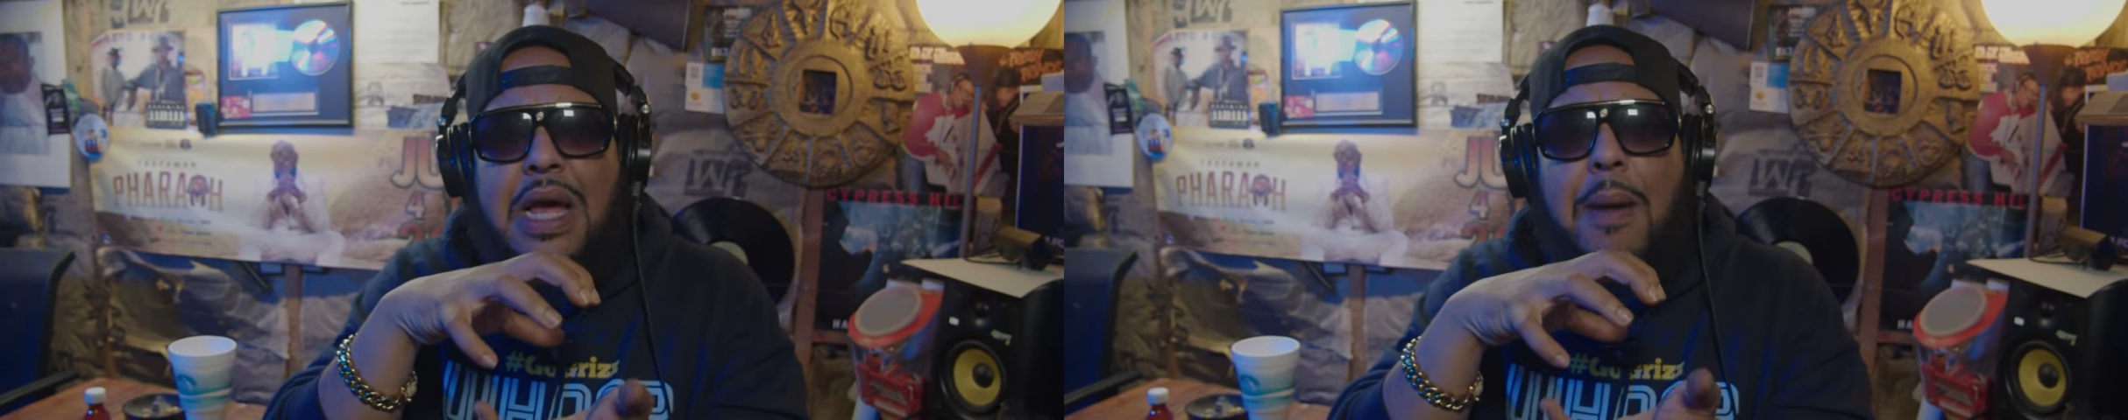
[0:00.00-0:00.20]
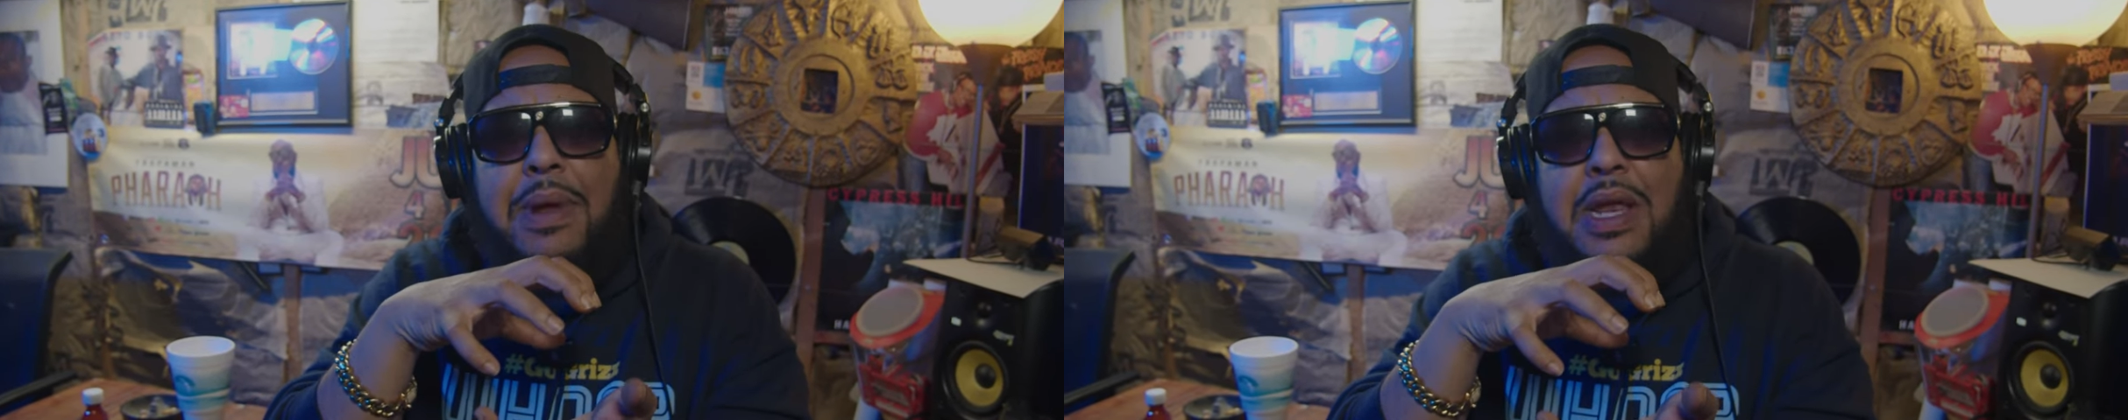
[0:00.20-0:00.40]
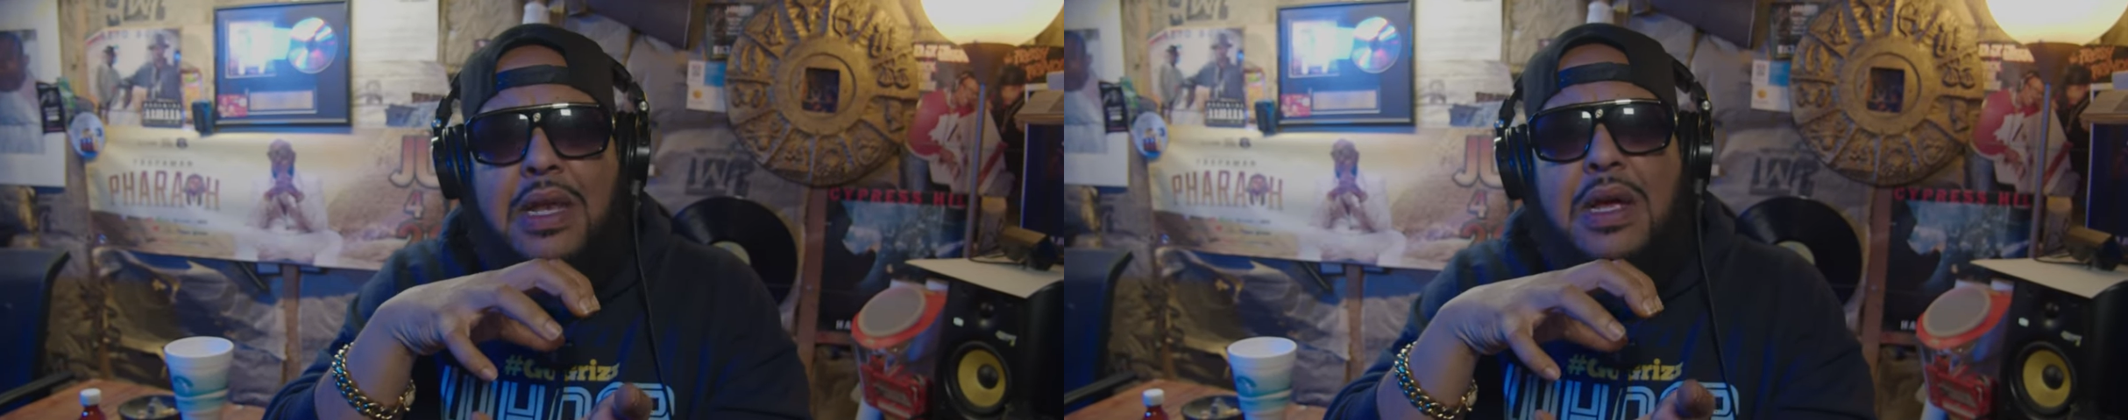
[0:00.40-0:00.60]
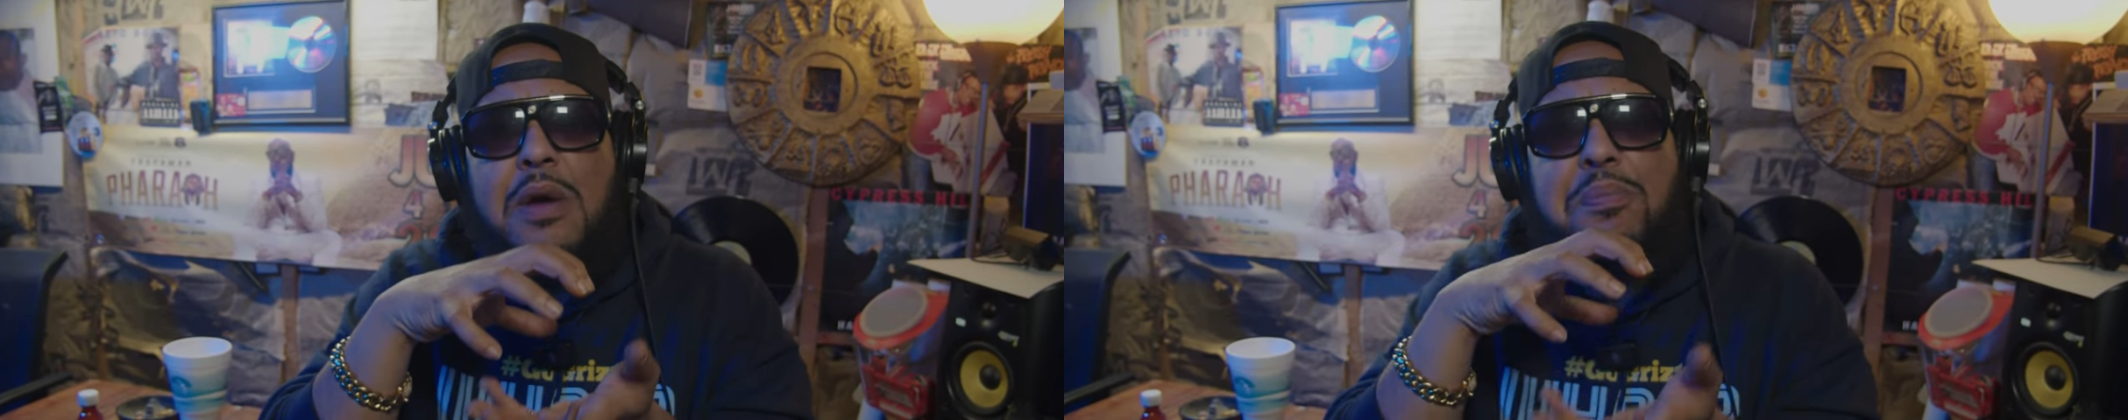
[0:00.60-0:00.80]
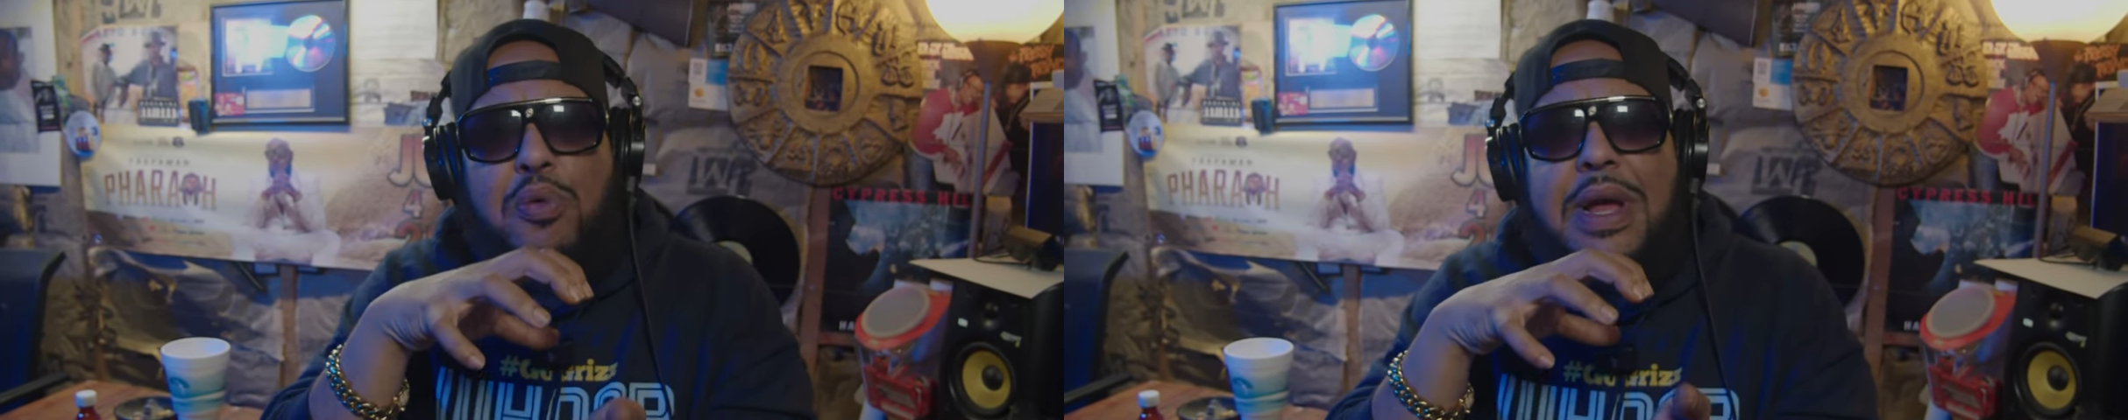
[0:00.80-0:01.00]
dominant
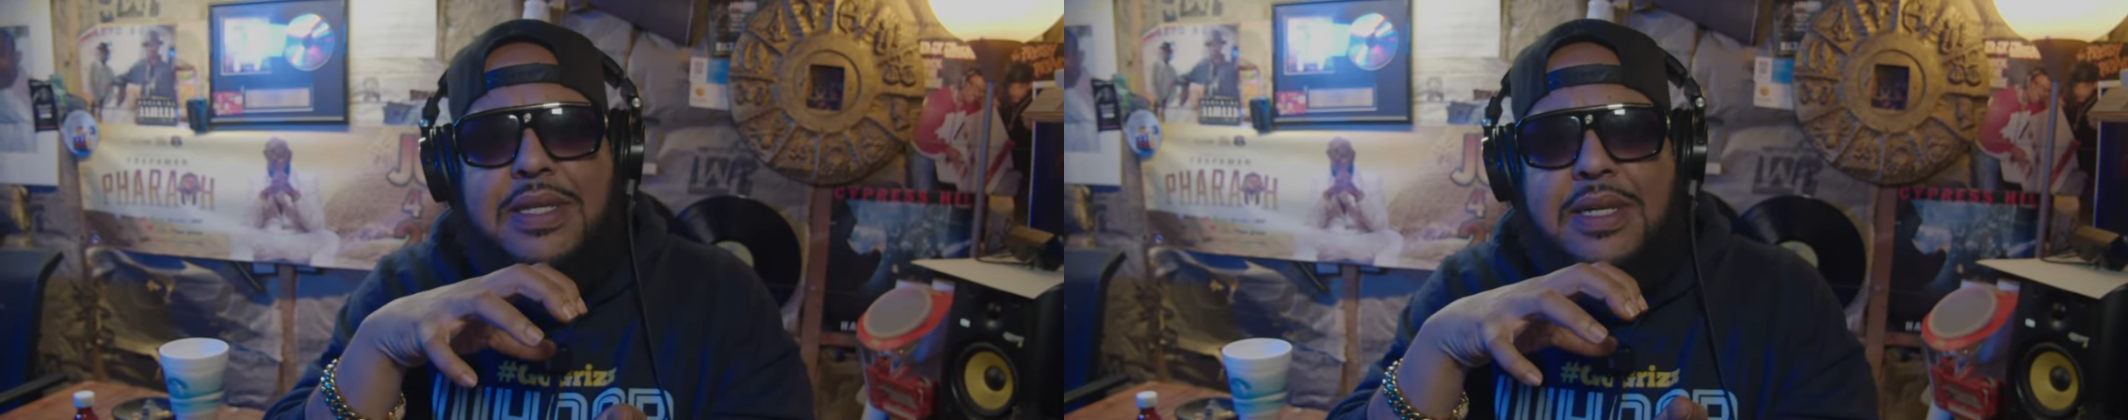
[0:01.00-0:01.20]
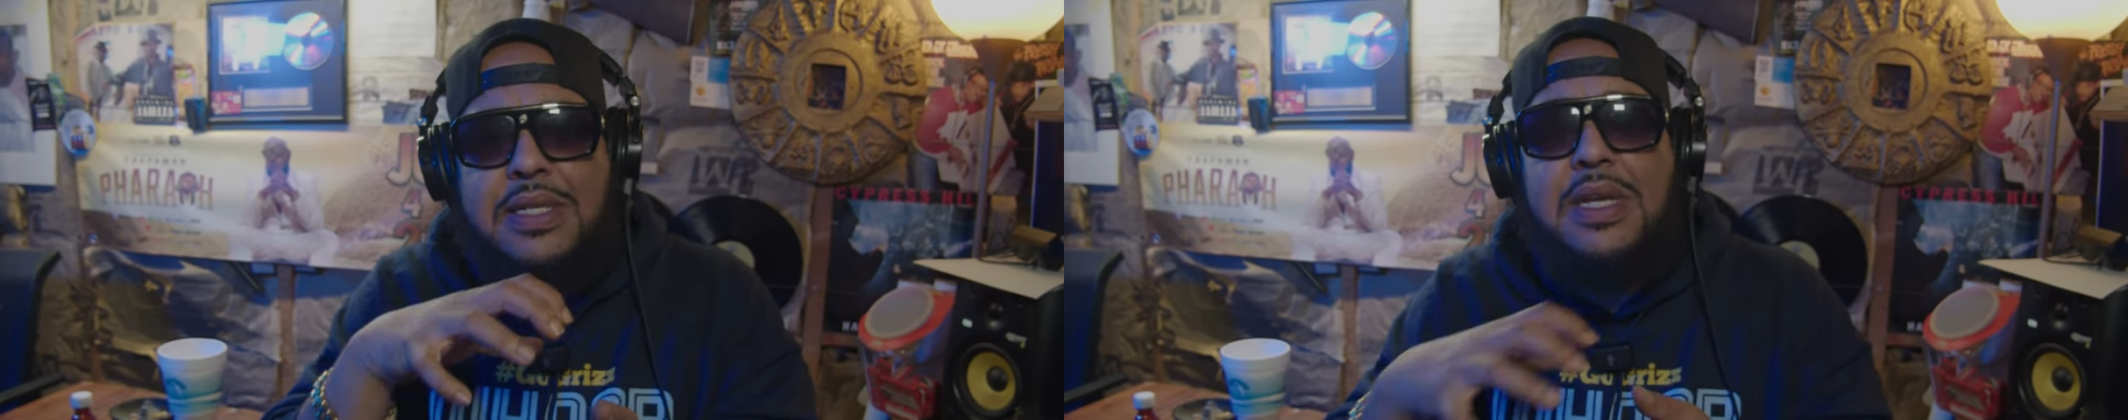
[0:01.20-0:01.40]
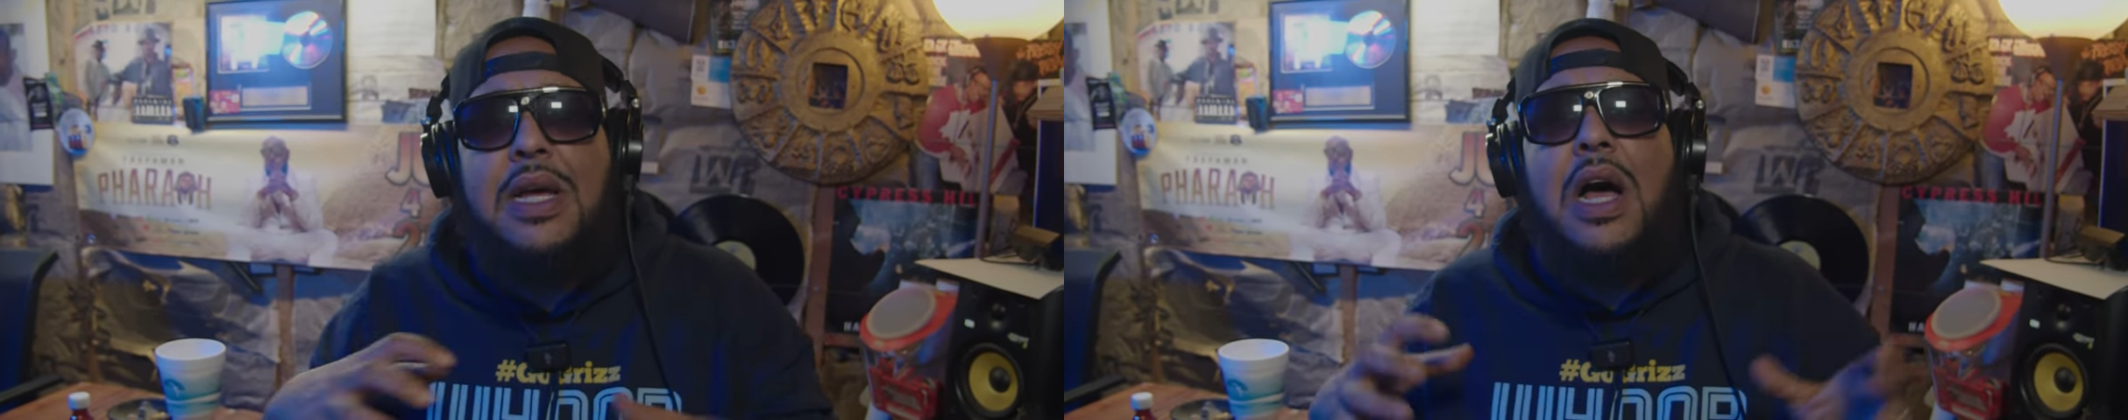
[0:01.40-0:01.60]
presence